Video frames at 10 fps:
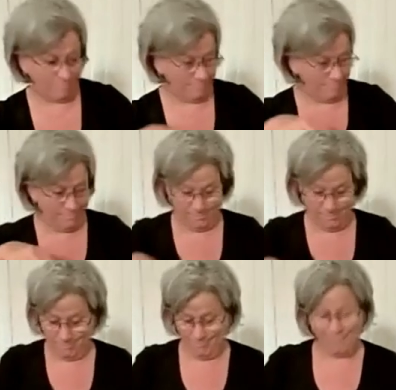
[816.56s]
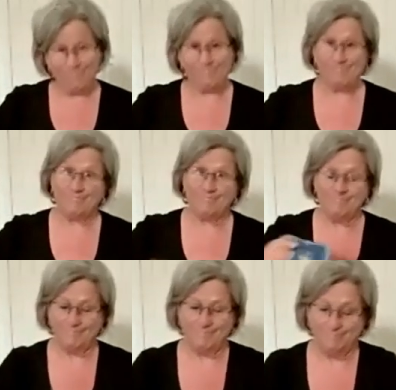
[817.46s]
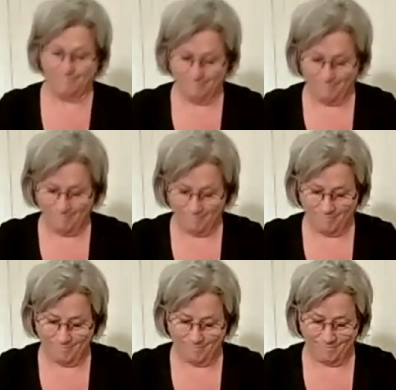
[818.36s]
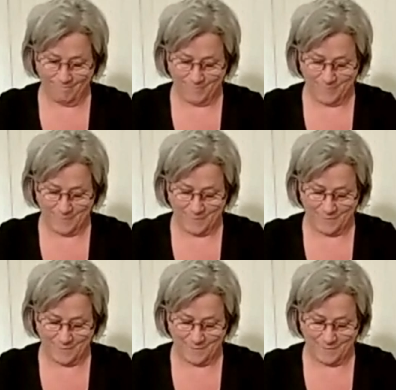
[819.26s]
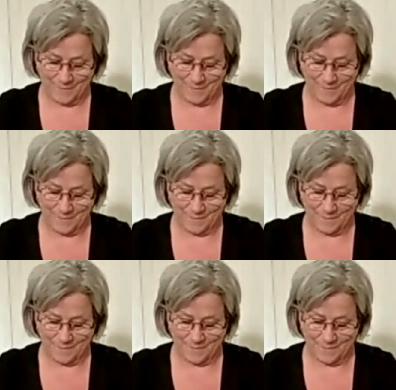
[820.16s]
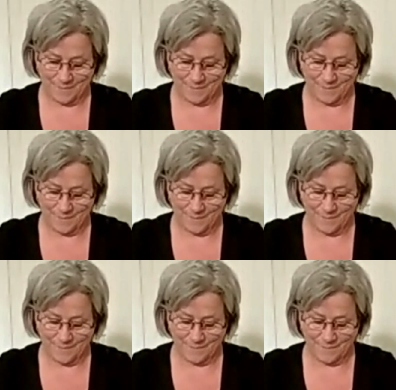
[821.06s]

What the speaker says: (no one is talking)